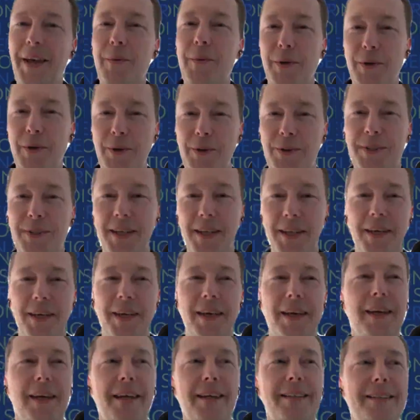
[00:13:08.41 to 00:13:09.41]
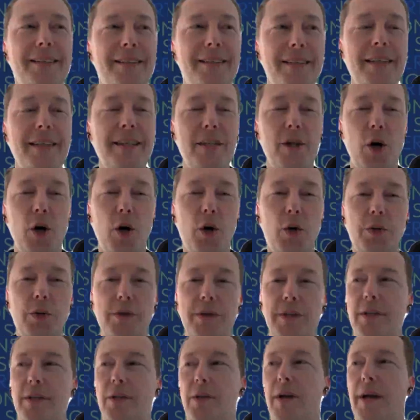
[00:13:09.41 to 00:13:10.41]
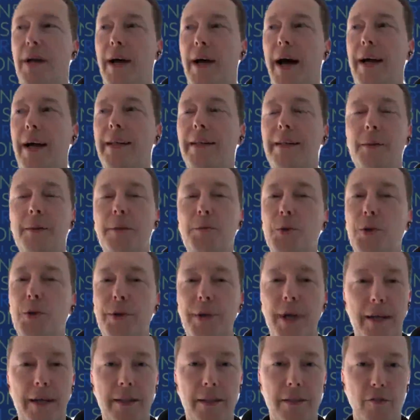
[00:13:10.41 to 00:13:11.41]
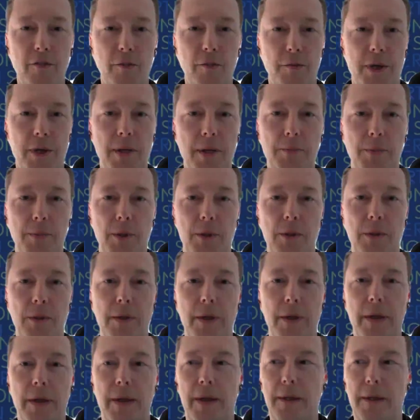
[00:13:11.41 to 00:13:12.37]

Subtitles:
you see CEOs and highly productive people